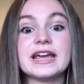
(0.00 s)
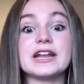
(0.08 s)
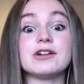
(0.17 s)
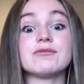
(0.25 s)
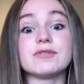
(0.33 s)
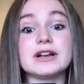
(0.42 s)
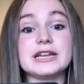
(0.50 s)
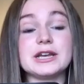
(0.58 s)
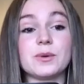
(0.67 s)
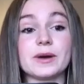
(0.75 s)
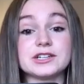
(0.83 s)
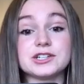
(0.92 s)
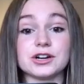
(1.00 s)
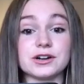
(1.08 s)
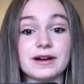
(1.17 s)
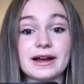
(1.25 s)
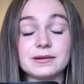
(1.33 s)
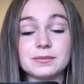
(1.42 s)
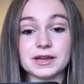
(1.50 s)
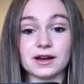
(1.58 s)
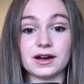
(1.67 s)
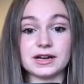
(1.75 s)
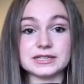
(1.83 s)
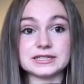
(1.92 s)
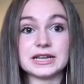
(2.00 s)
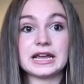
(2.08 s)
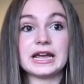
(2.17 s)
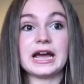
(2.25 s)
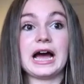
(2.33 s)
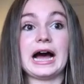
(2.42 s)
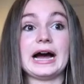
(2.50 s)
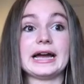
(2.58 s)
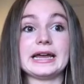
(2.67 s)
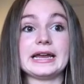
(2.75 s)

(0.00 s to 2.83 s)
in a really quick turnaround, because I